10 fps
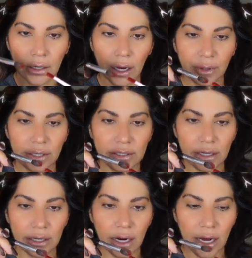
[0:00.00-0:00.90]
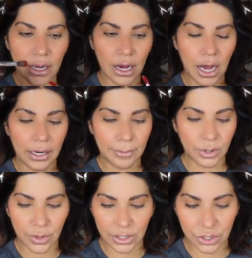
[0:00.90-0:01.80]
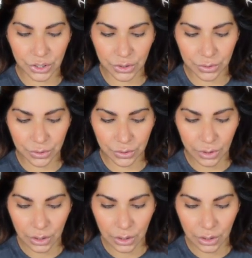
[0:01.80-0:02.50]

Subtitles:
I'm gonna take Gaia and I'm going to